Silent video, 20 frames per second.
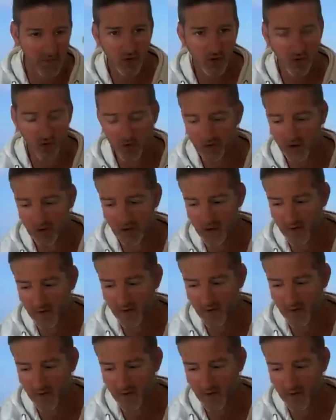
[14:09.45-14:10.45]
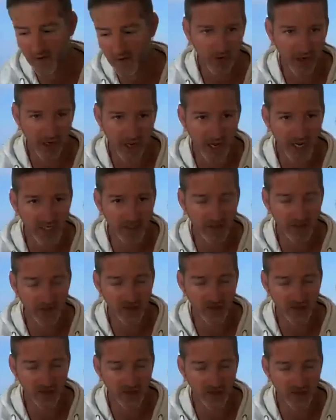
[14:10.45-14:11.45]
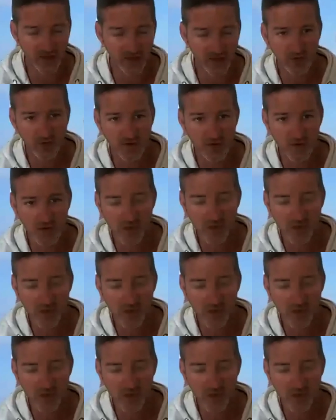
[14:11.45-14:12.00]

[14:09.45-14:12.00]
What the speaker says: or a funnel building agency route,